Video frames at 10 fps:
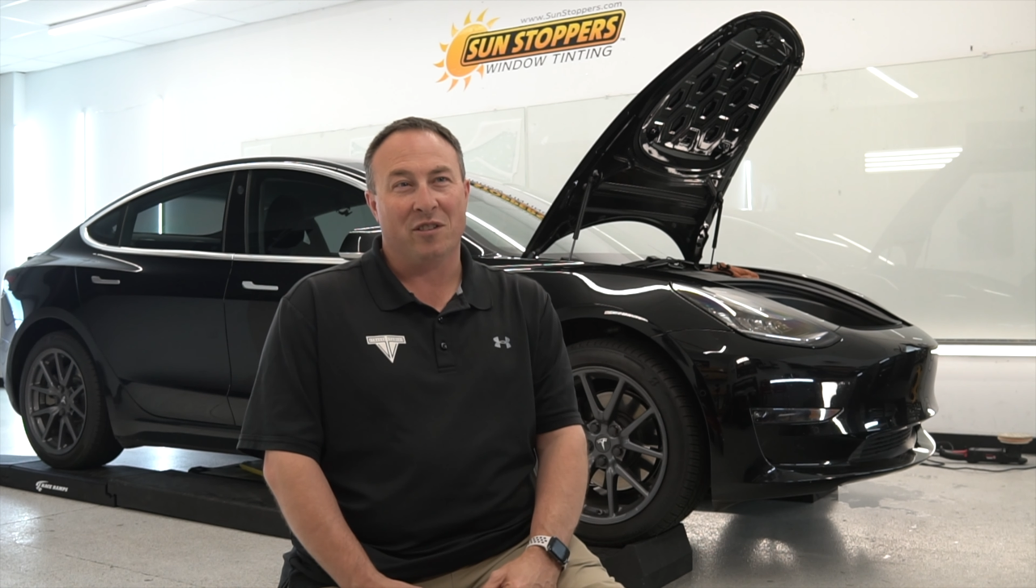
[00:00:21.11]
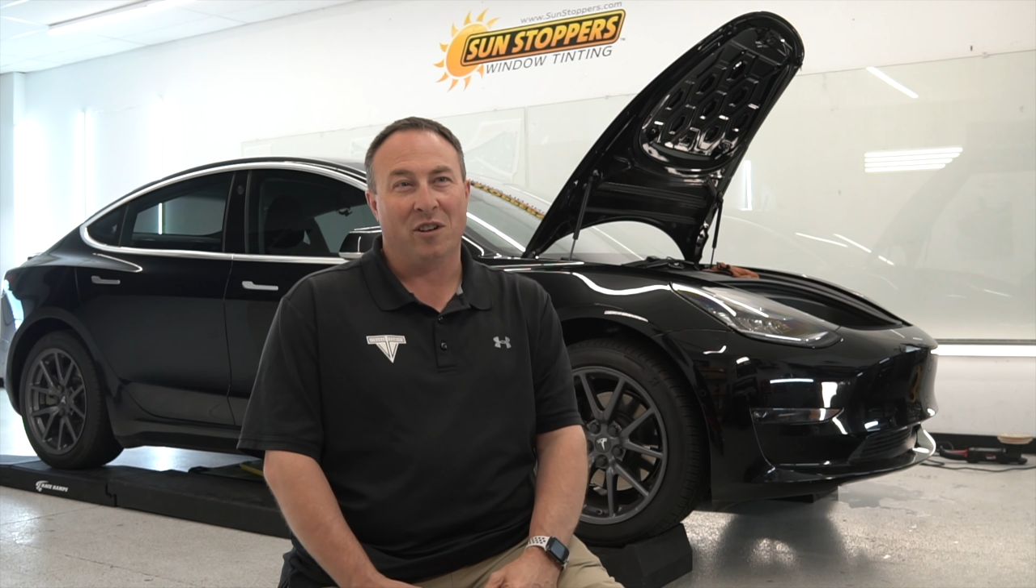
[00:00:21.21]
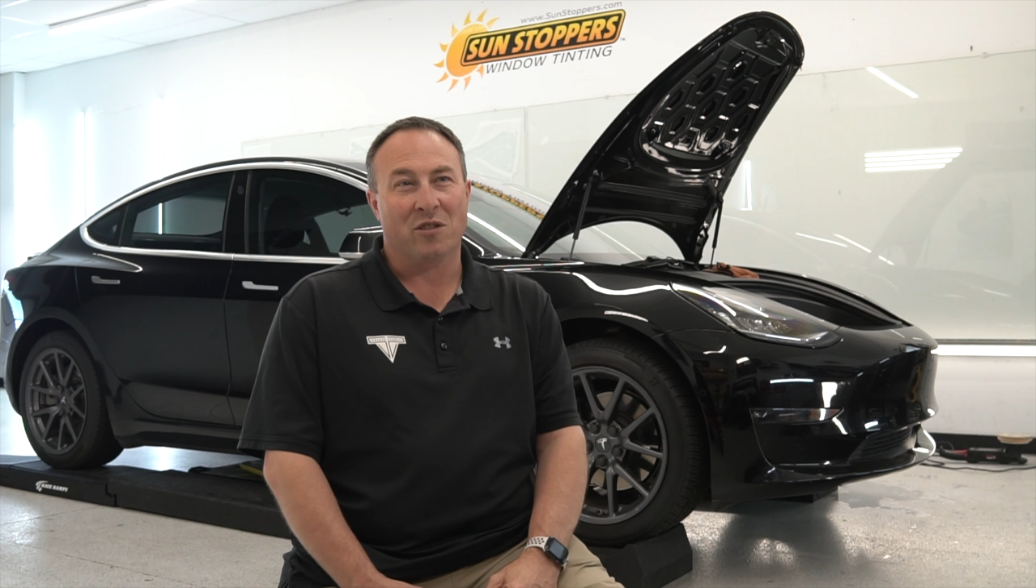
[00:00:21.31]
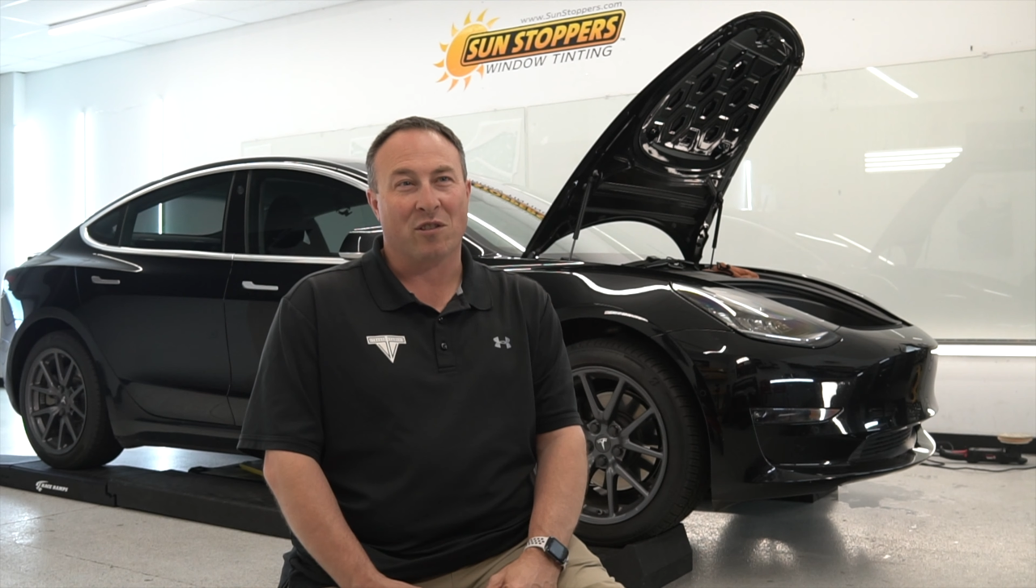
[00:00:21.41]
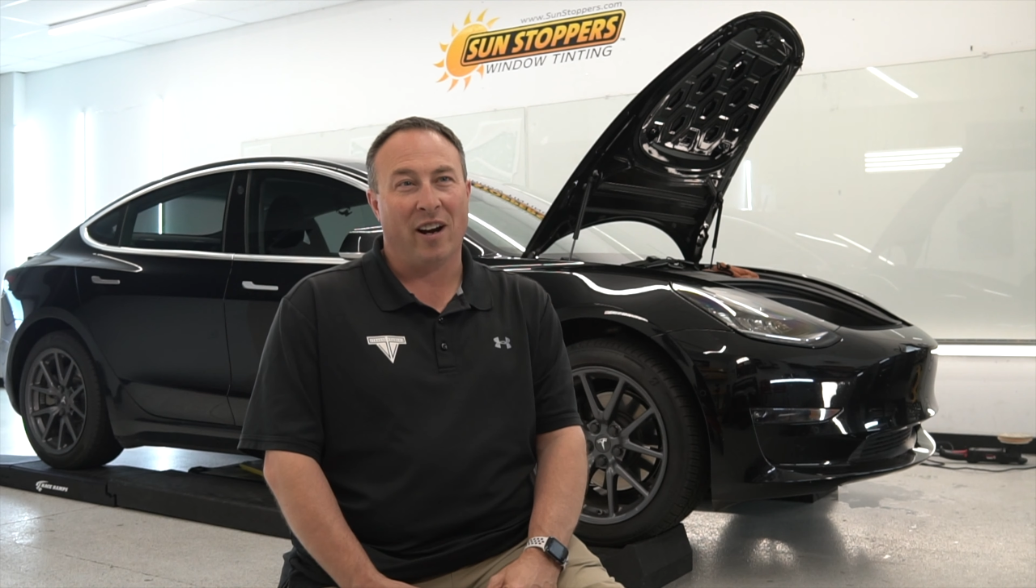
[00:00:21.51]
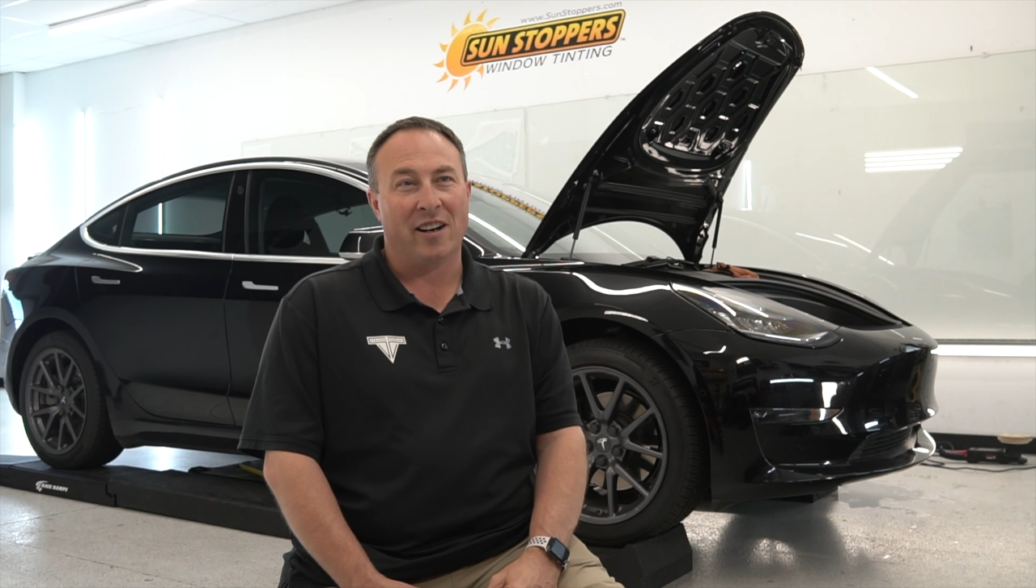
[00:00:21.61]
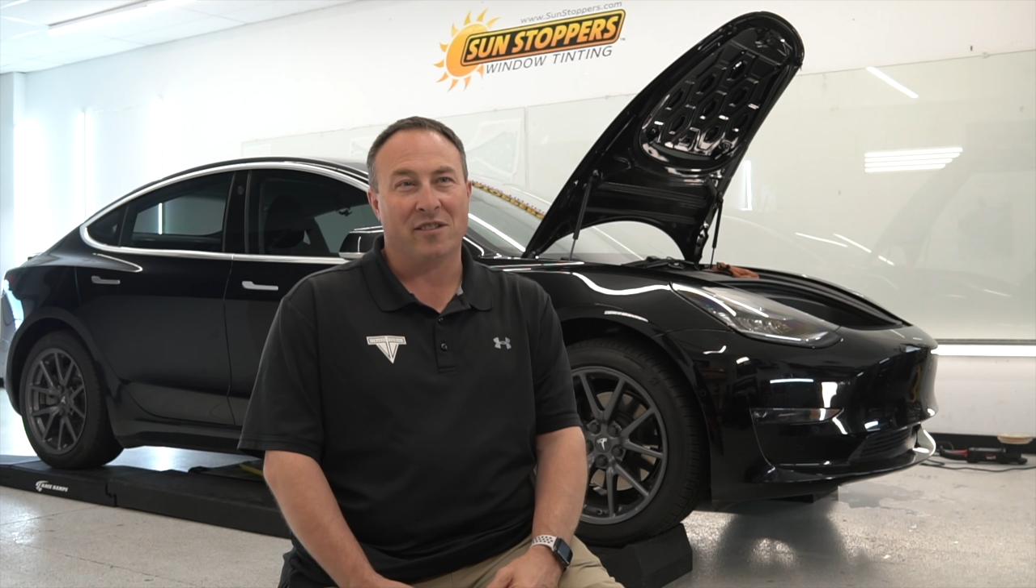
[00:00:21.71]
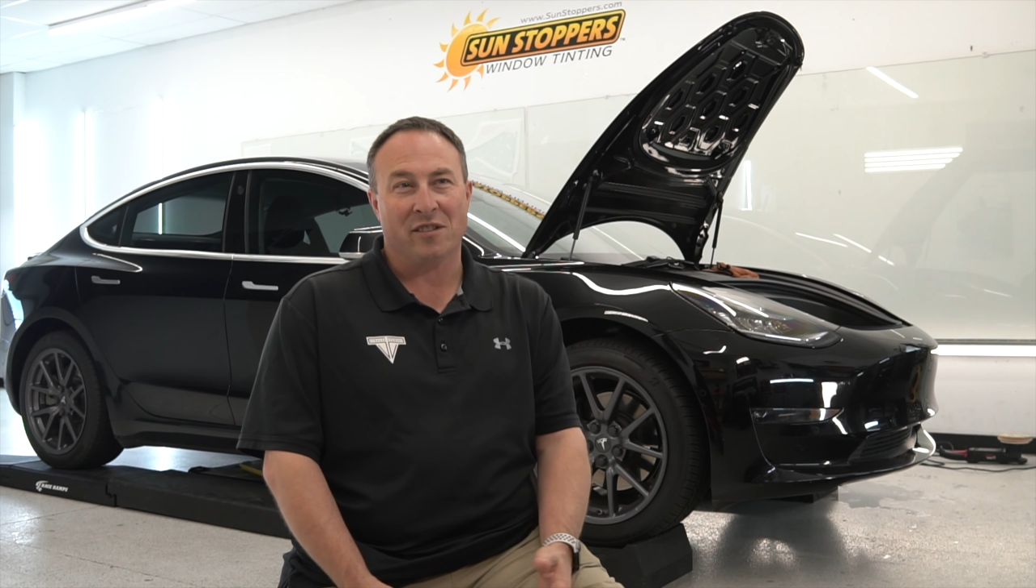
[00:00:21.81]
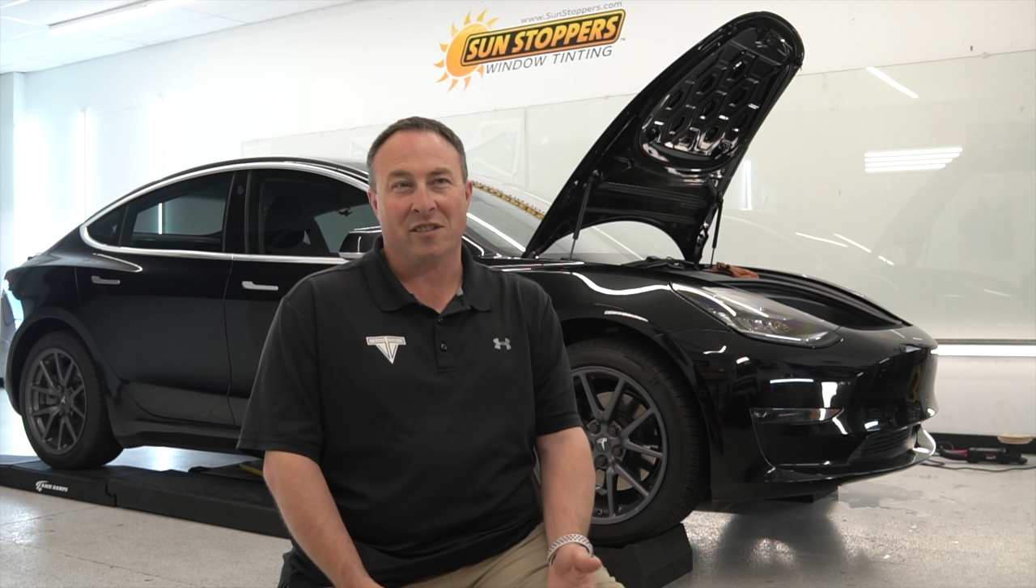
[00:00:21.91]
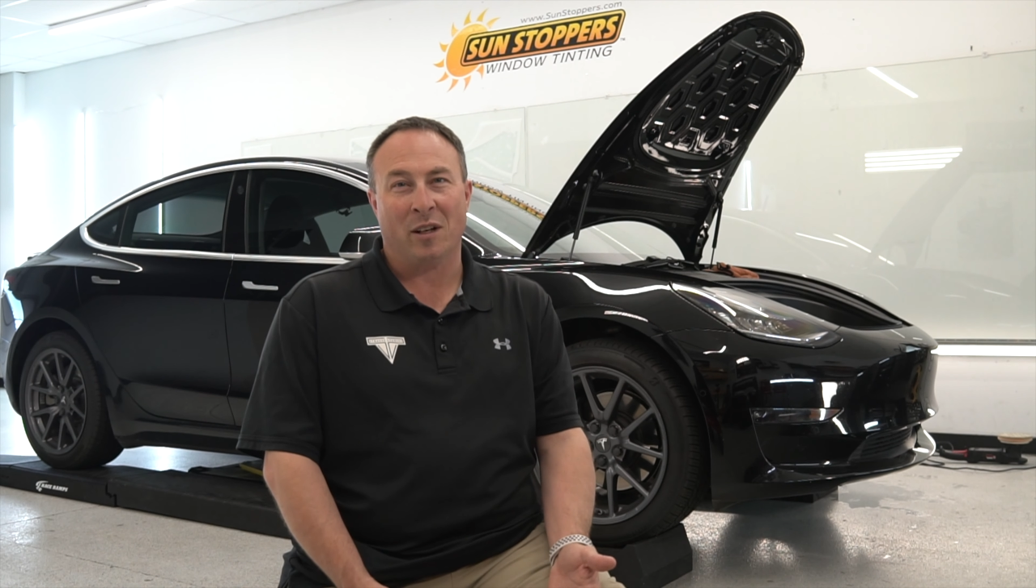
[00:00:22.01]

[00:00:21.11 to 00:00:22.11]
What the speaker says: no scratches.